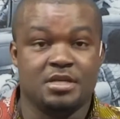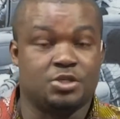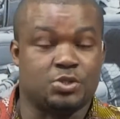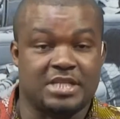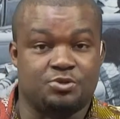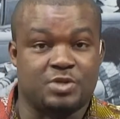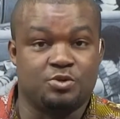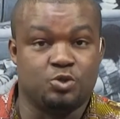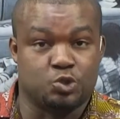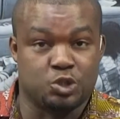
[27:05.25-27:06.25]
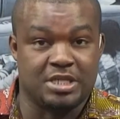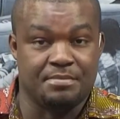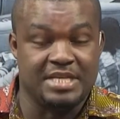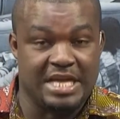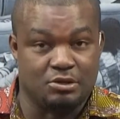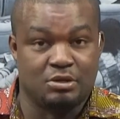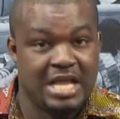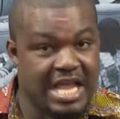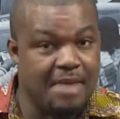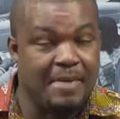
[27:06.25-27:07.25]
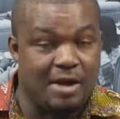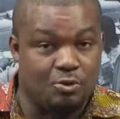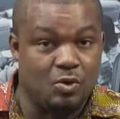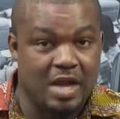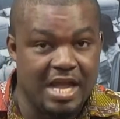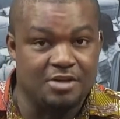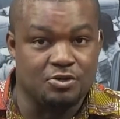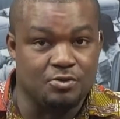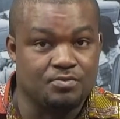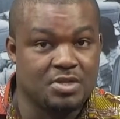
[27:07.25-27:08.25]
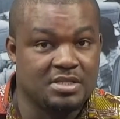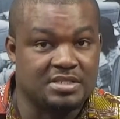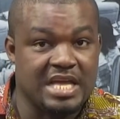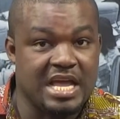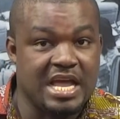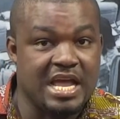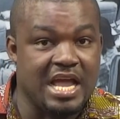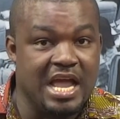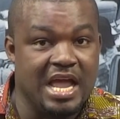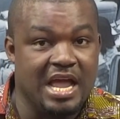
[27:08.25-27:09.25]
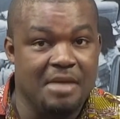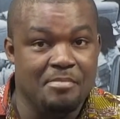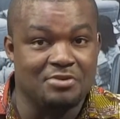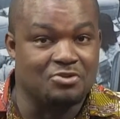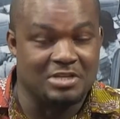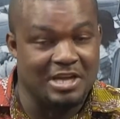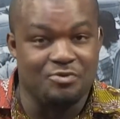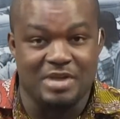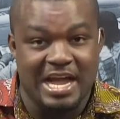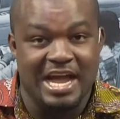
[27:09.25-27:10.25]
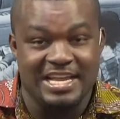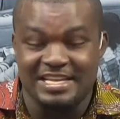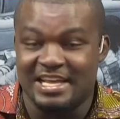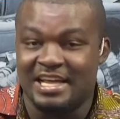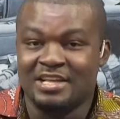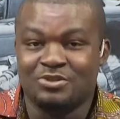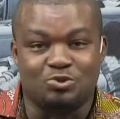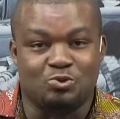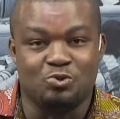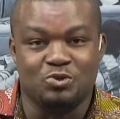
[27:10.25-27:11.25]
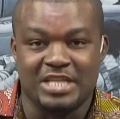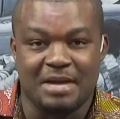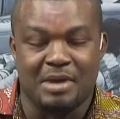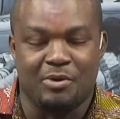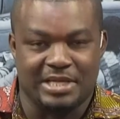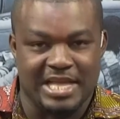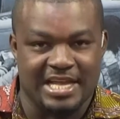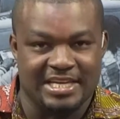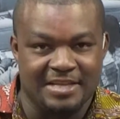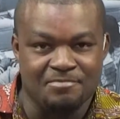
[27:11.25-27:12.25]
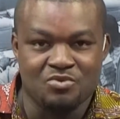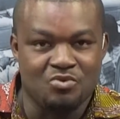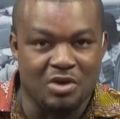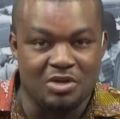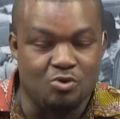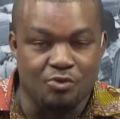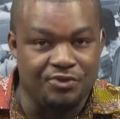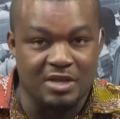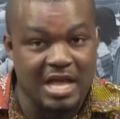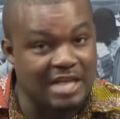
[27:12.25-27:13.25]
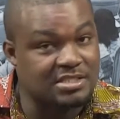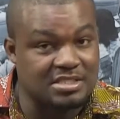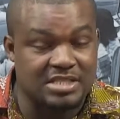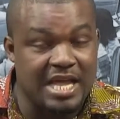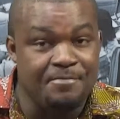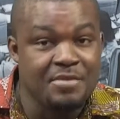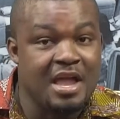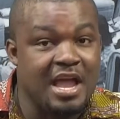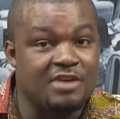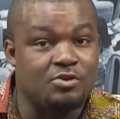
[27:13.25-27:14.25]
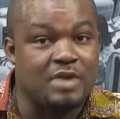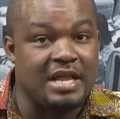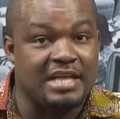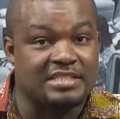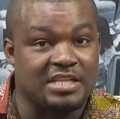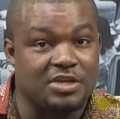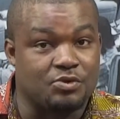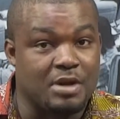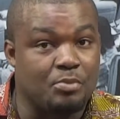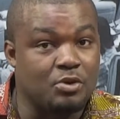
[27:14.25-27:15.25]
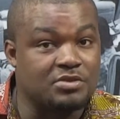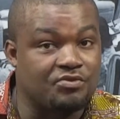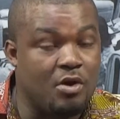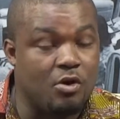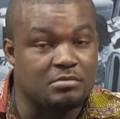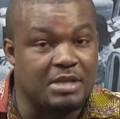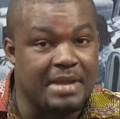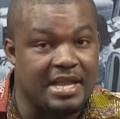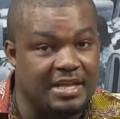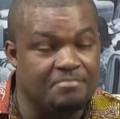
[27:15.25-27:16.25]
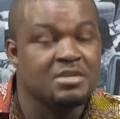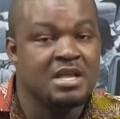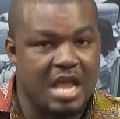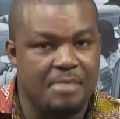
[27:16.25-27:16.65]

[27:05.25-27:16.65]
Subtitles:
Issues are trending on social media. No, a back home. And on, say, metro now we are a sukunu near my other day. What do you coffee? As I say, and Ukraine has any other posts for one day.